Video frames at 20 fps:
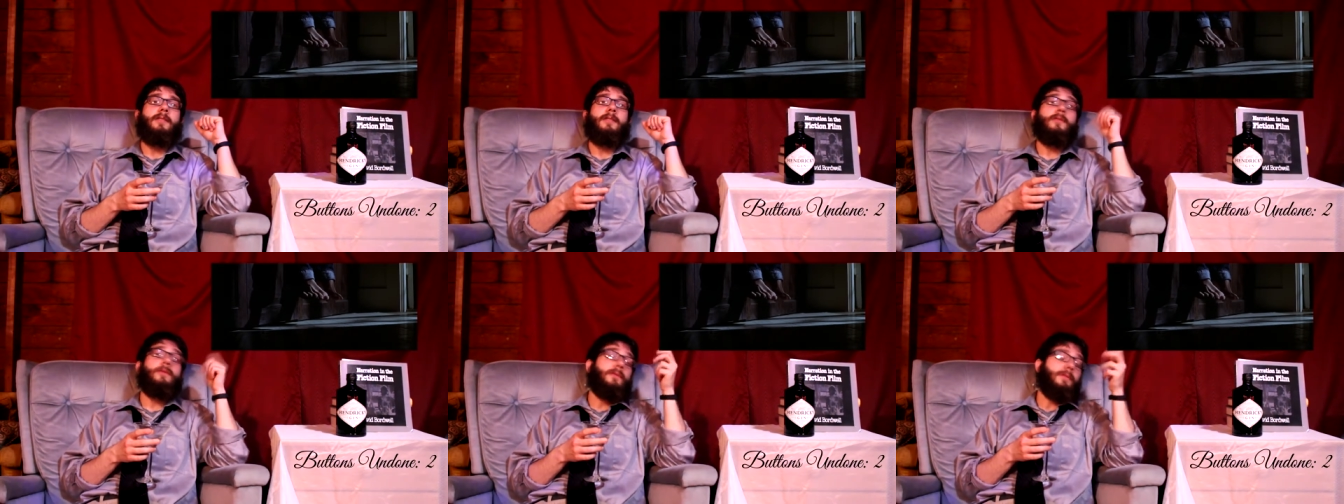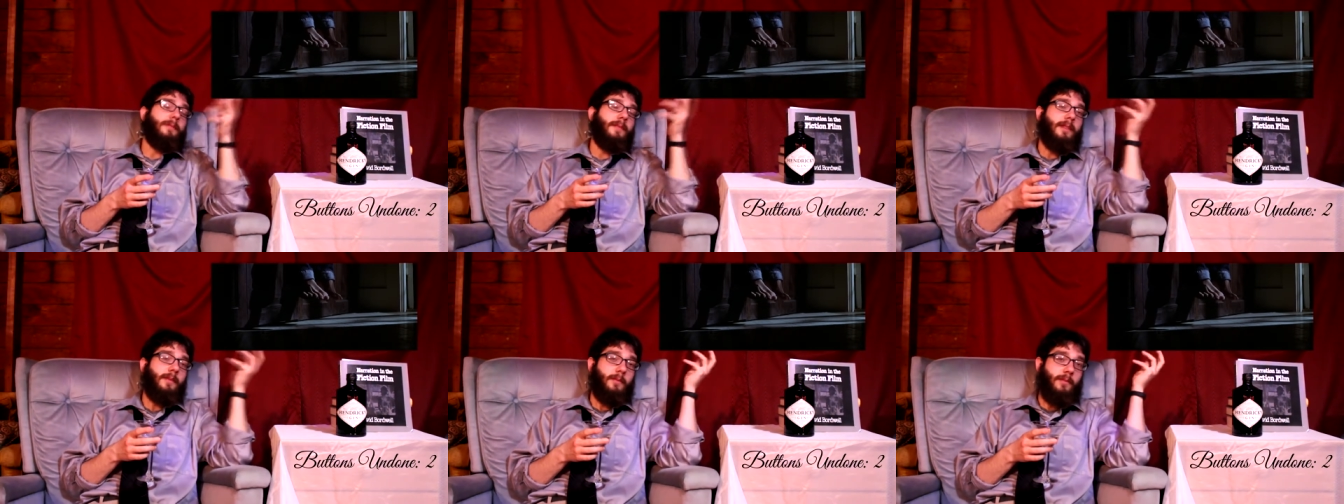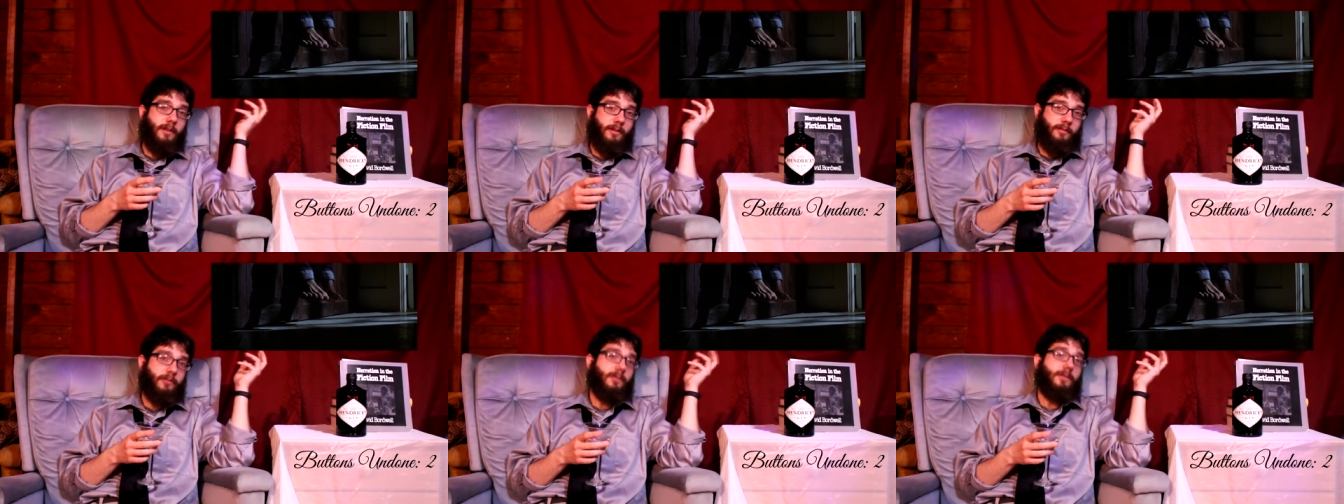who
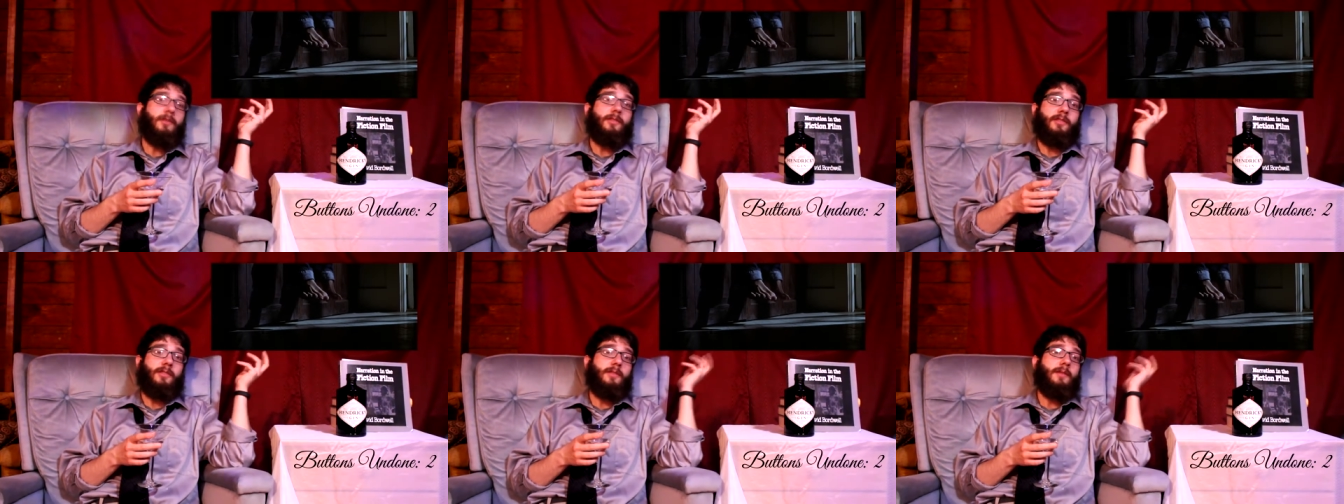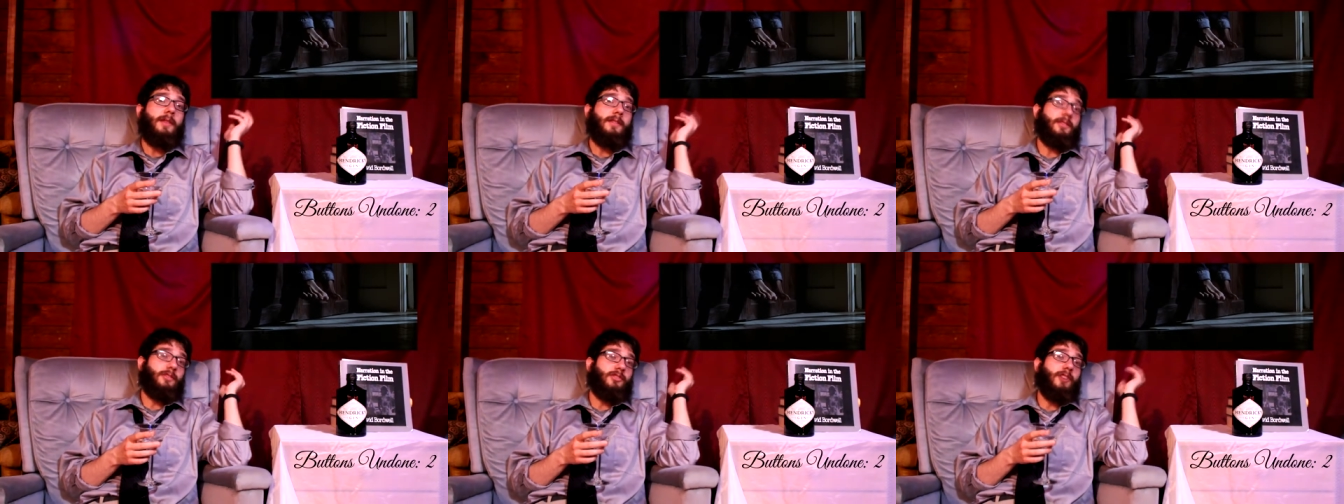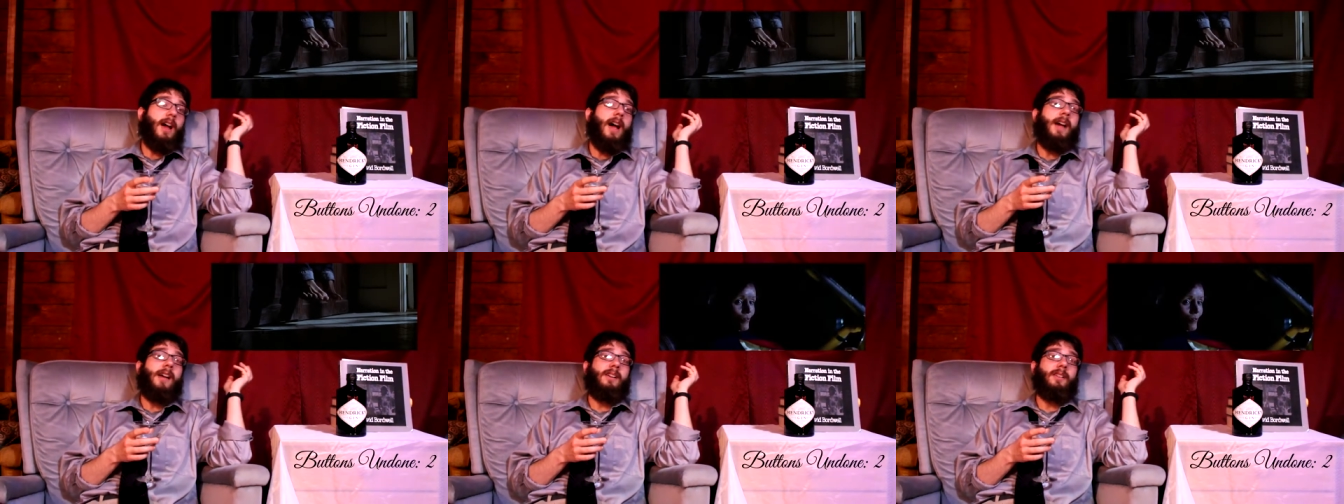we are introduced to as a
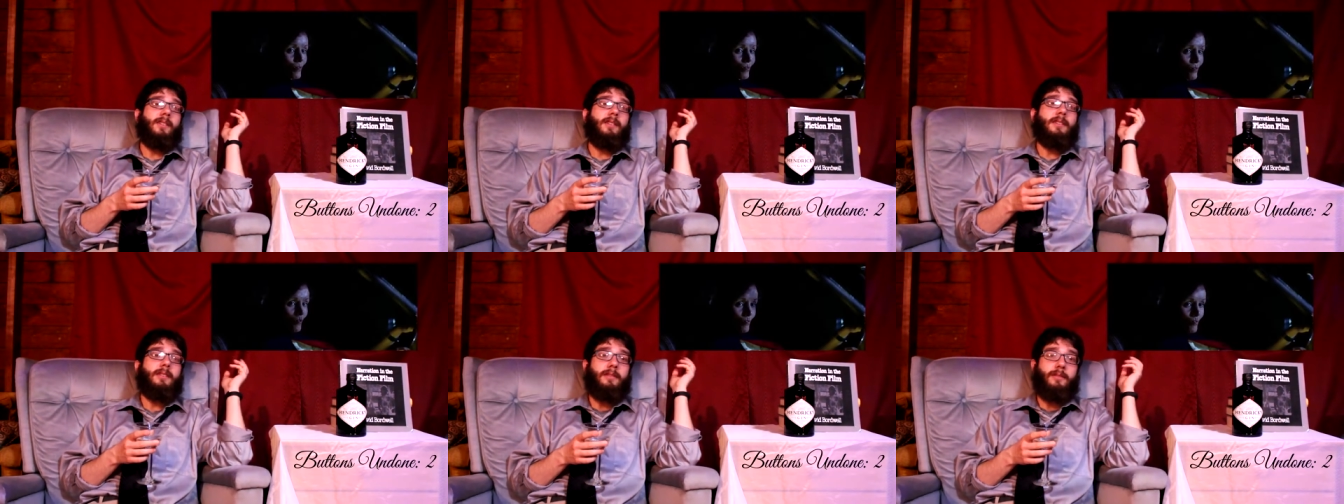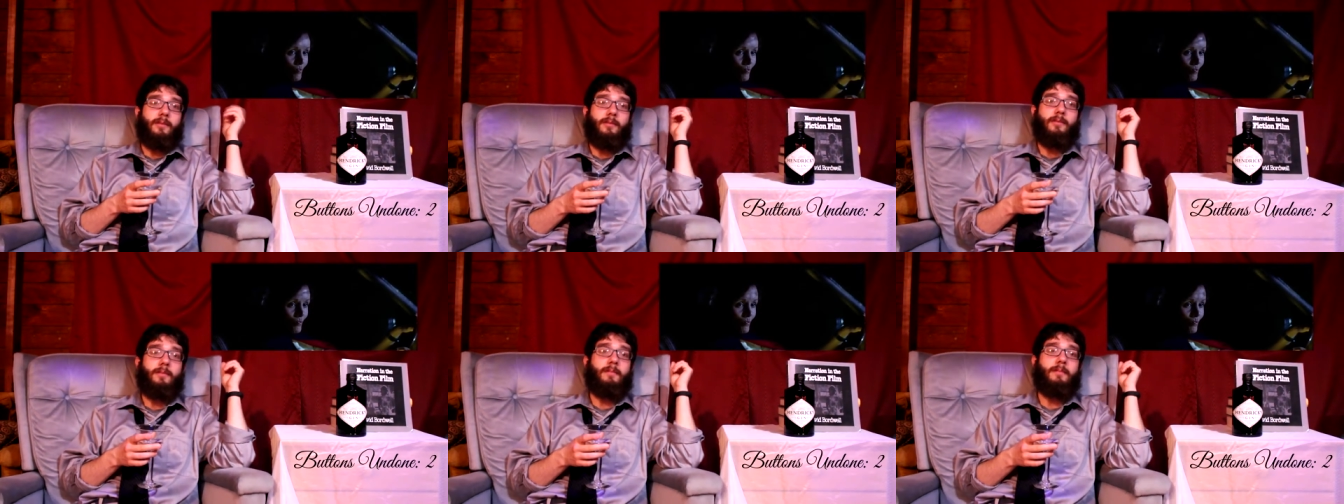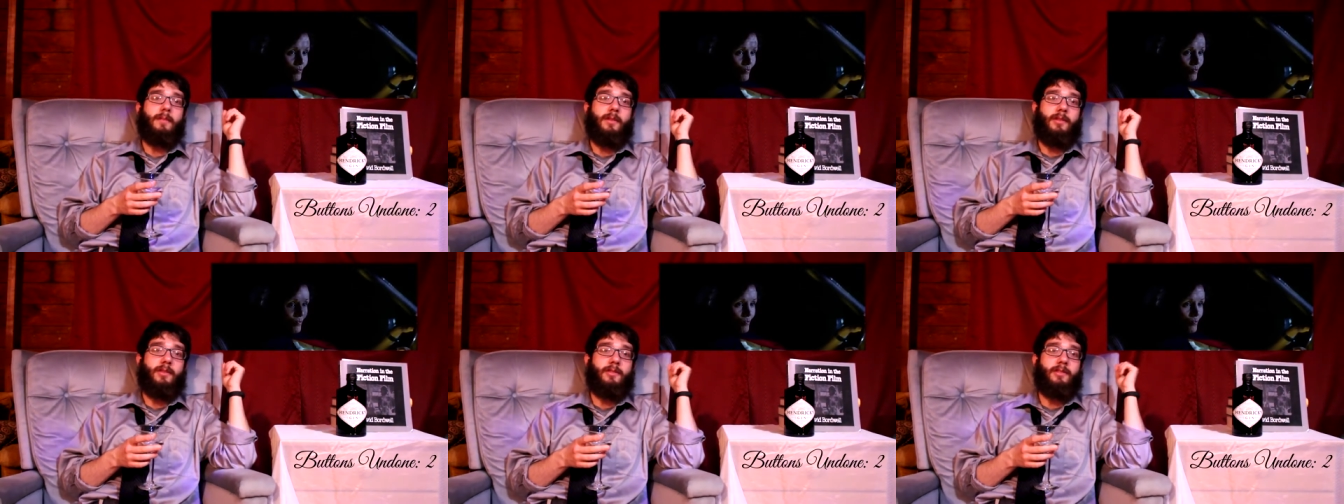child who
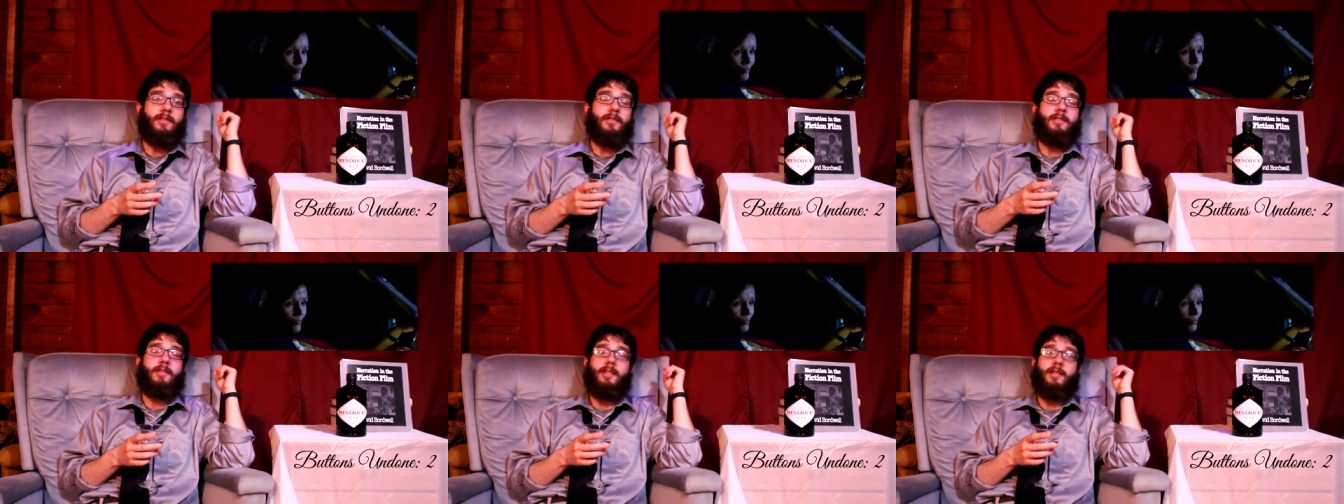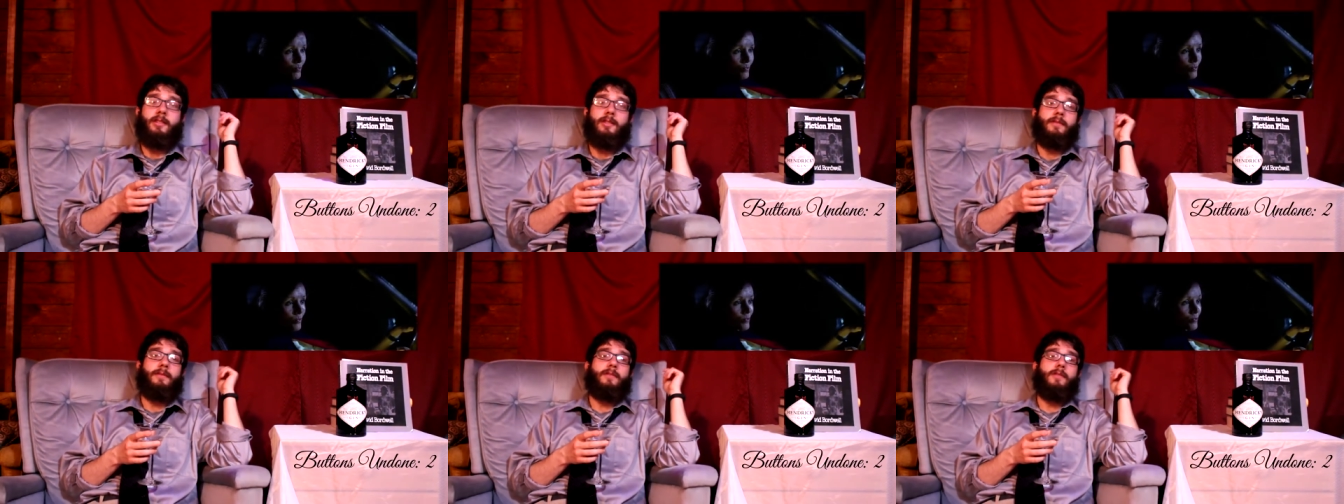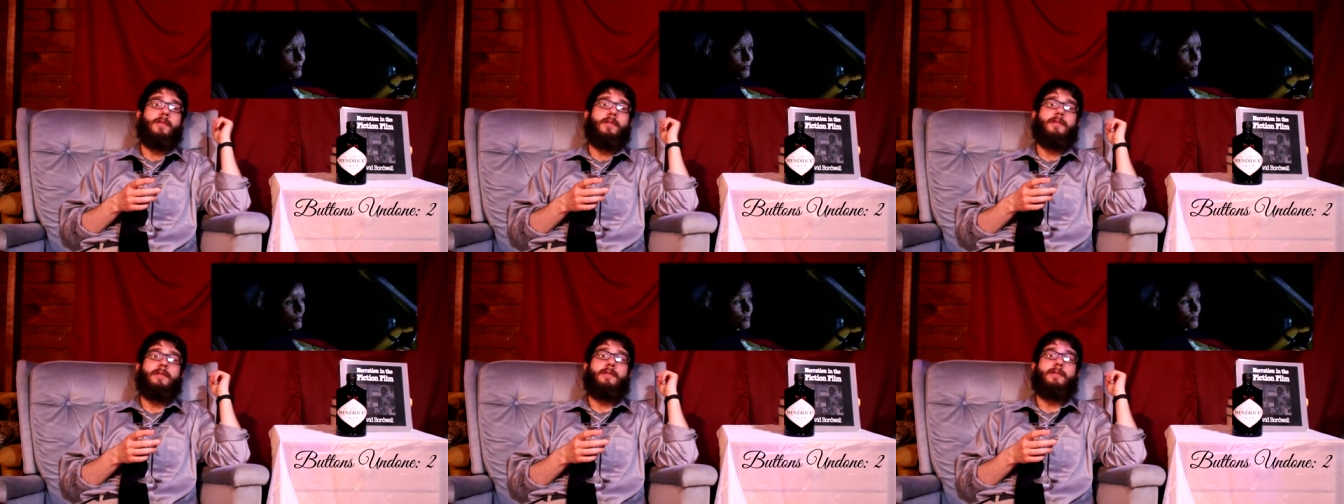murders his sister
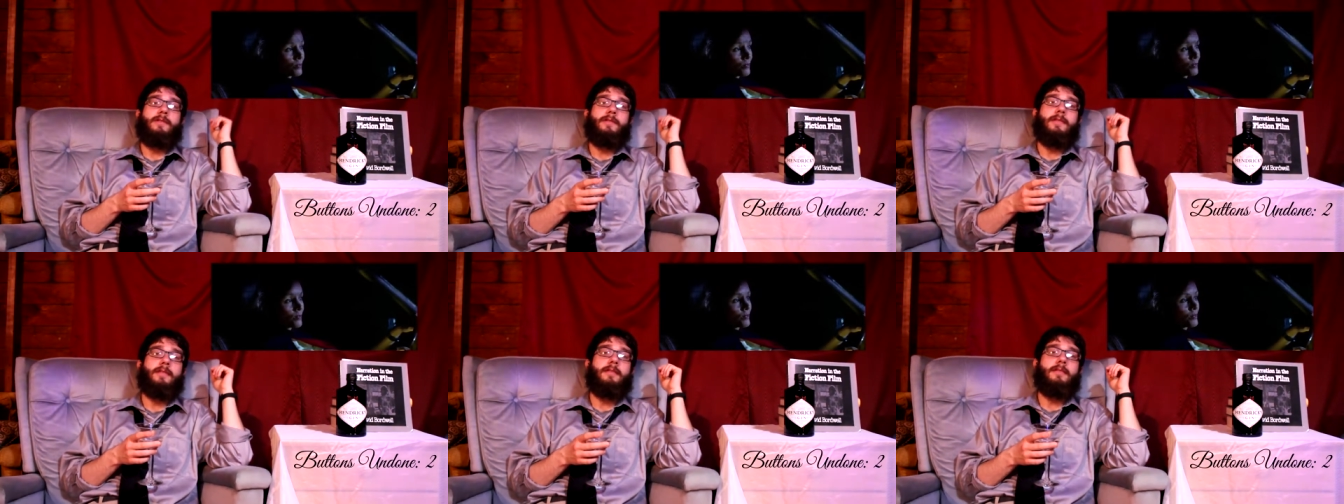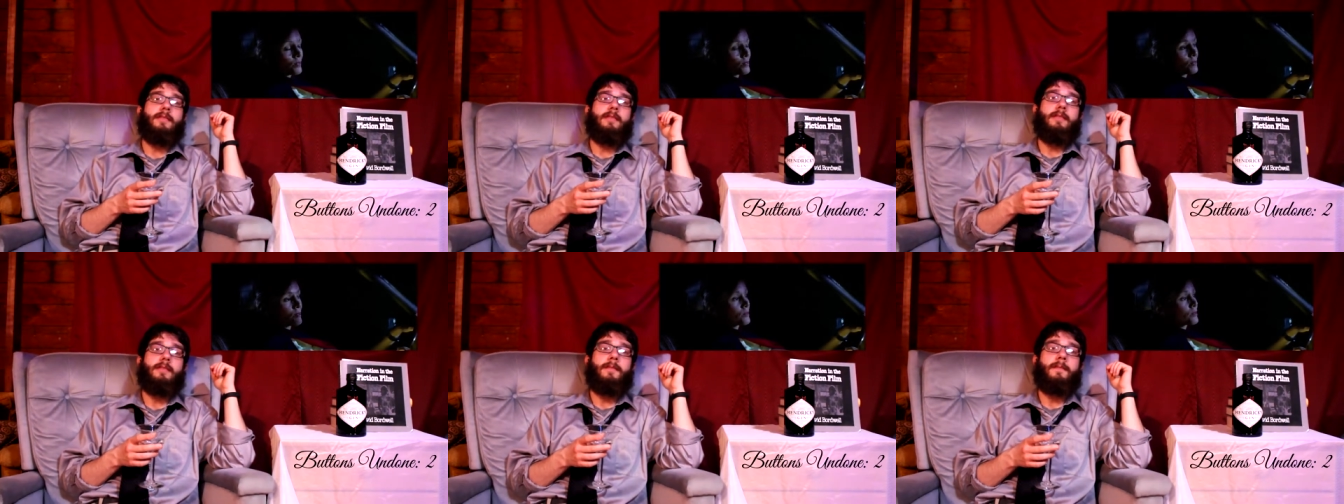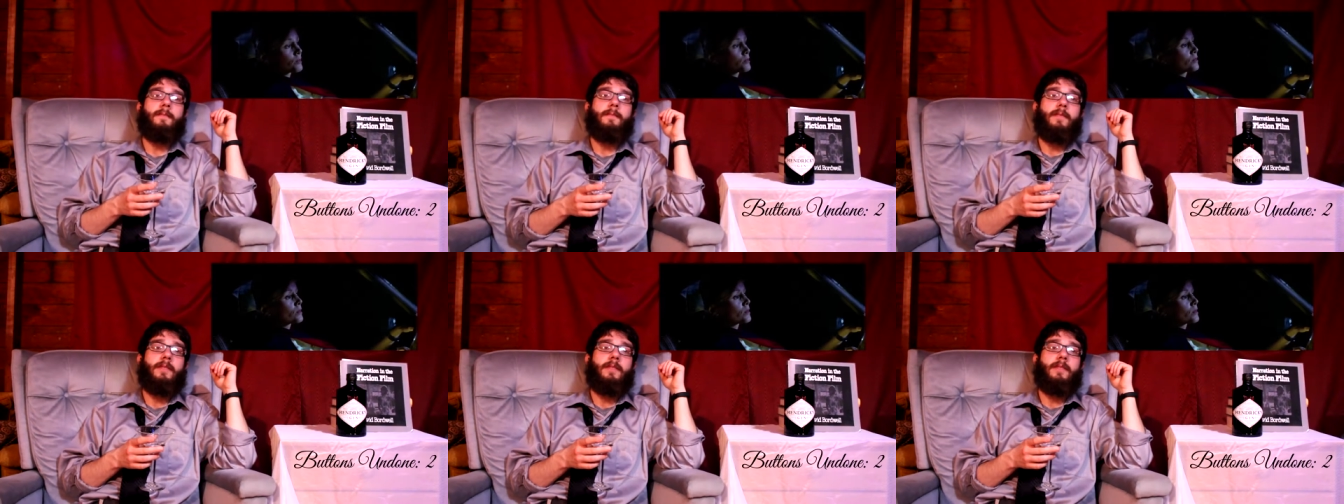for unknown reasons.